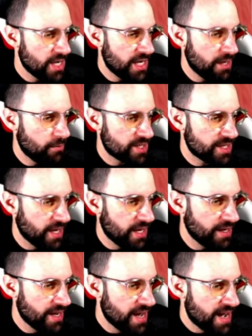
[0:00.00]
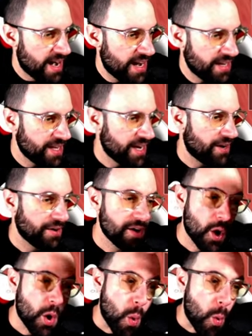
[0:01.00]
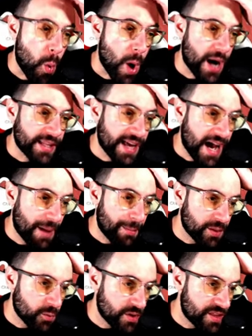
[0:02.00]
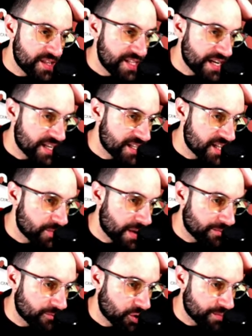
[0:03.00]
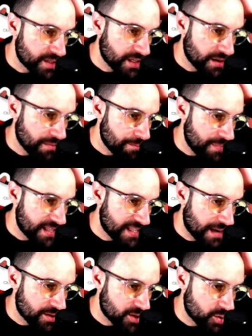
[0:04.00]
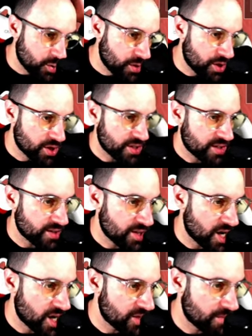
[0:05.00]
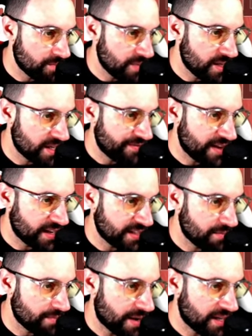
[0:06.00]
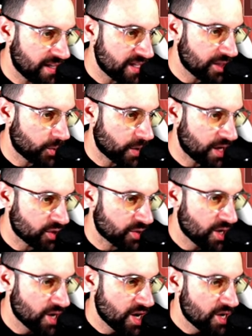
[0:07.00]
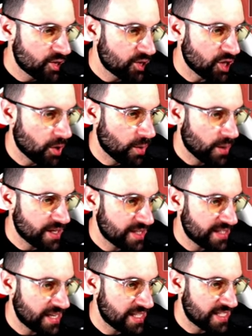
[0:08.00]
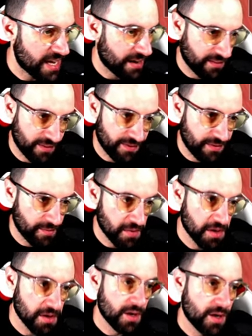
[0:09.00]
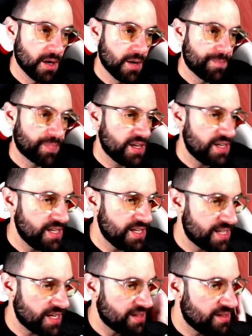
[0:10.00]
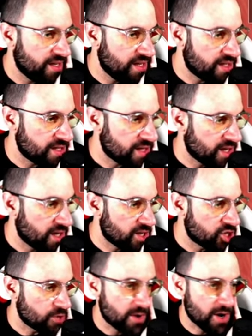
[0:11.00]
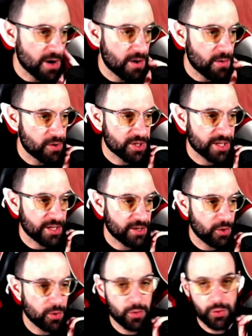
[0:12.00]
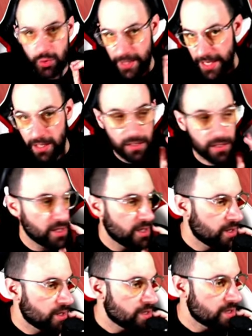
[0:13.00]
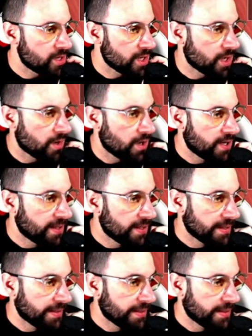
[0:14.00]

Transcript: he was saying, "Hi there. What happened with Genesis bankruptcy, Big Time Studios doesn't been affected by this situation, so stay safe." He said this uh, some hours ago today. So